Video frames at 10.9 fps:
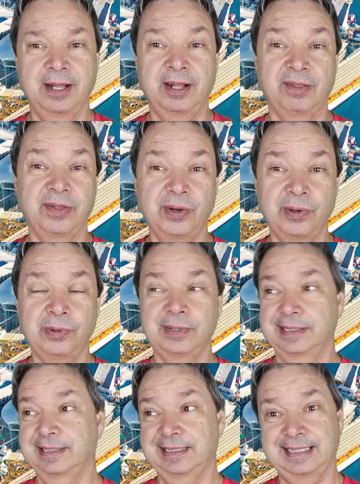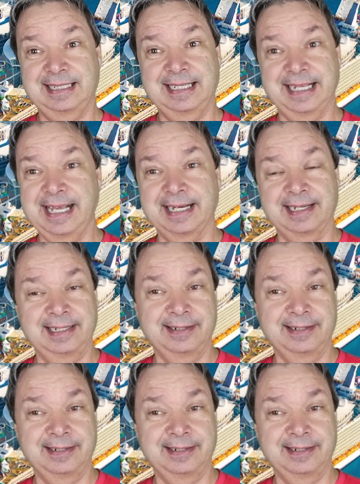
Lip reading: Although, again,